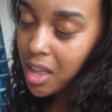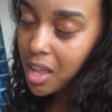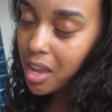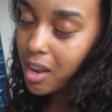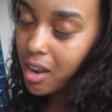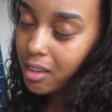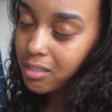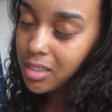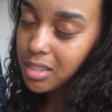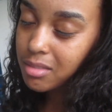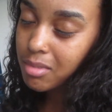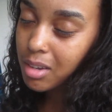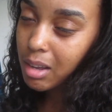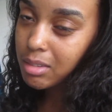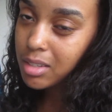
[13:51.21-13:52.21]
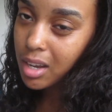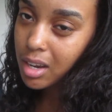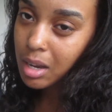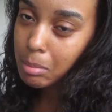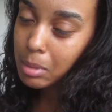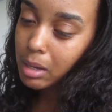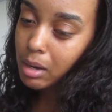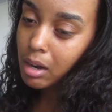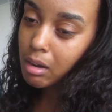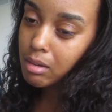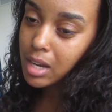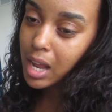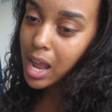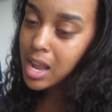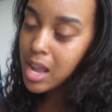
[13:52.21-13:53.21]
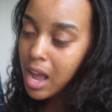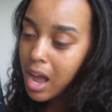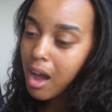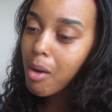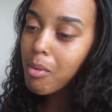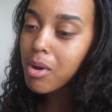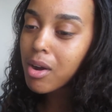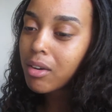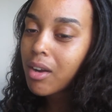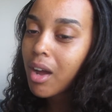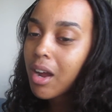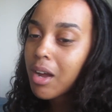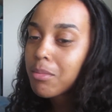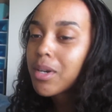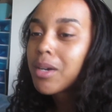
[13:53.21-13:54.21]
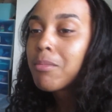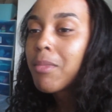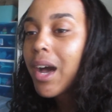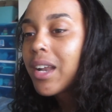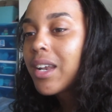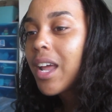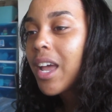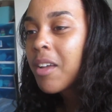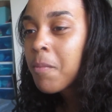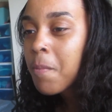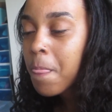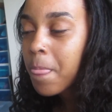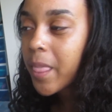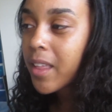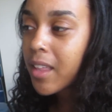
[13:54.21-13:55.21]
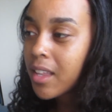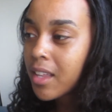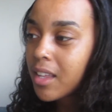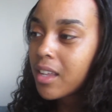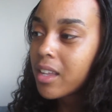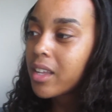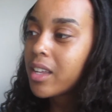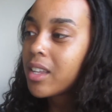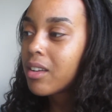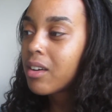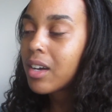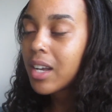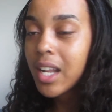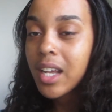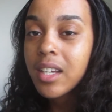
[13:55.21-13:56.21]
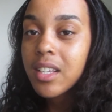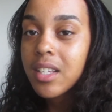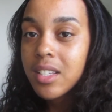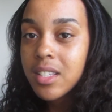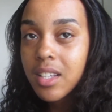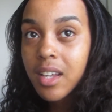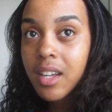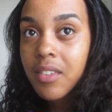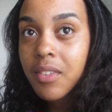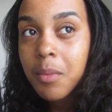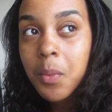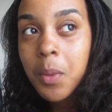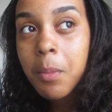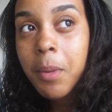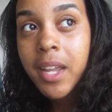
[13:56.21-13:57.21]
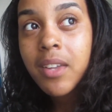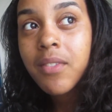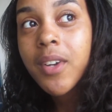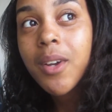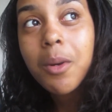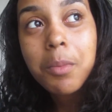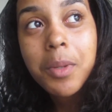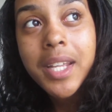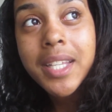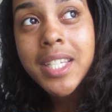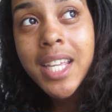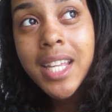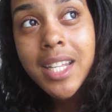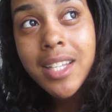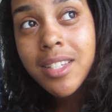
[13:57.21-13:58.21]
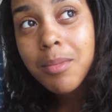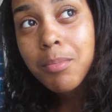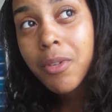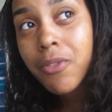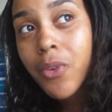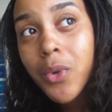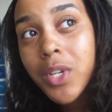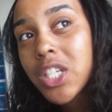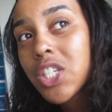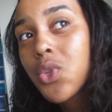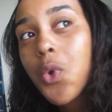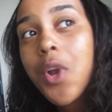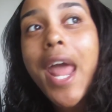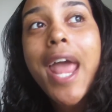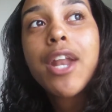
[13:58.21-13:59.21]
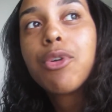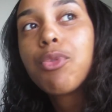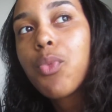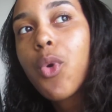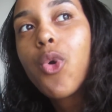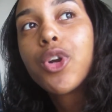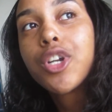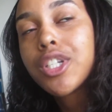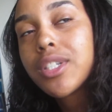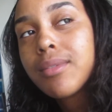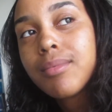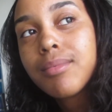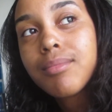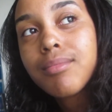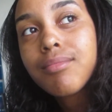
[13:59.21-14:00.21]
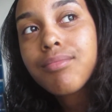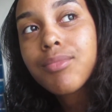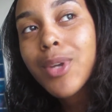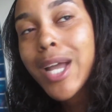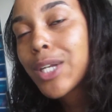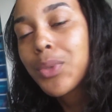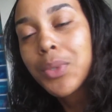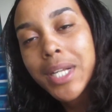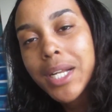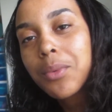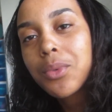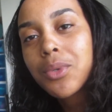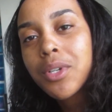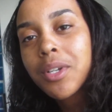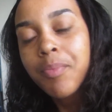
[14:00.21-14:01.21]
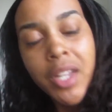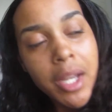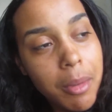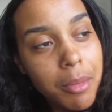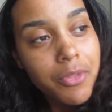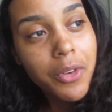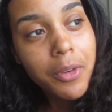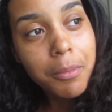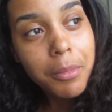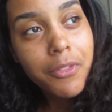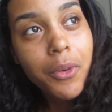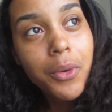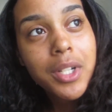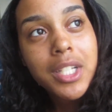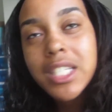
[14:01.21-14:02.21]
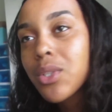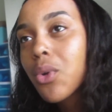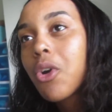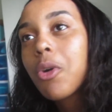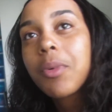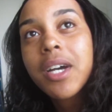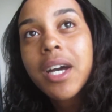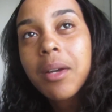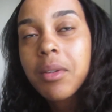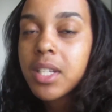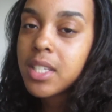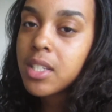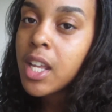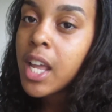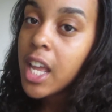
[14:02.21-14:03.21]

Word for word: and I just want to talk about her day. I want to talk about my day, and, and all that good stuff. We might even go play tennis before this tornado warning. We got tornado warning for before the storm comes, because